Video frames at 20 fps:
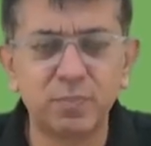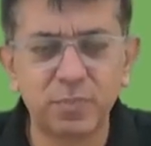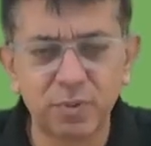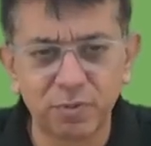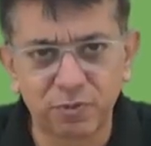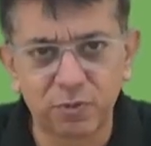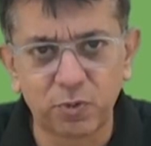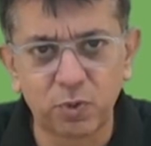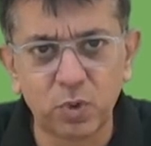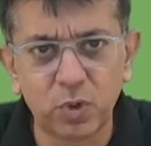
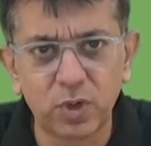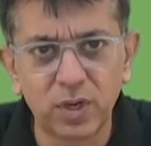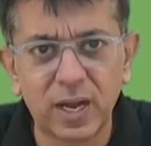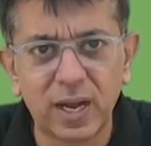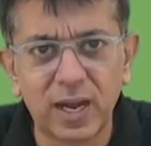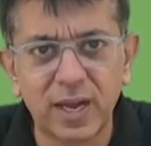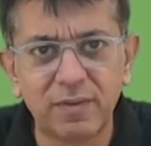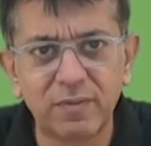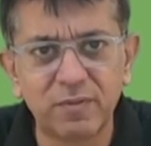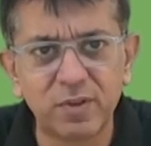
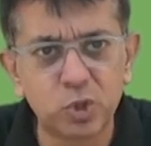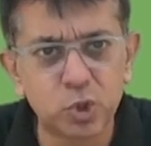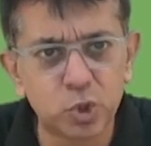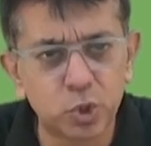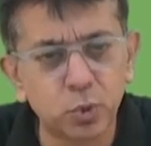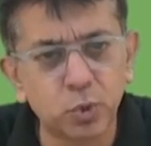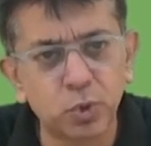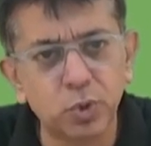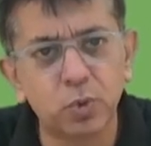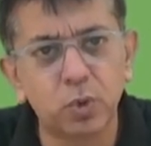Before I will
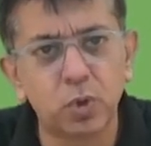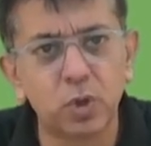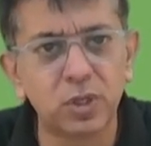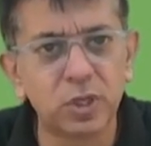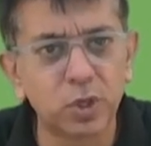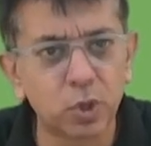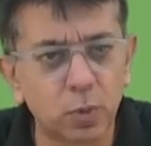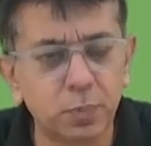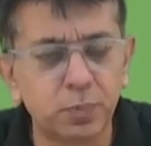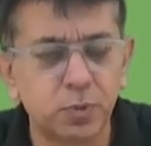show you all
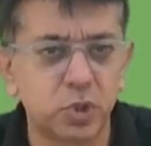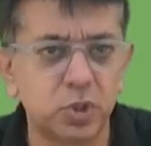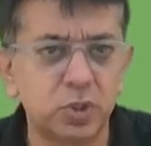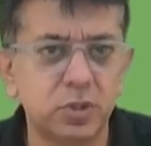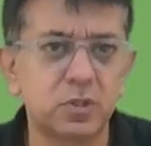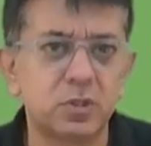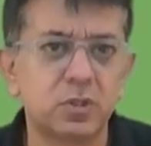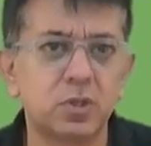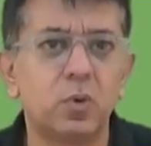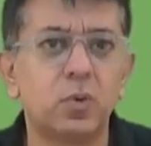the options,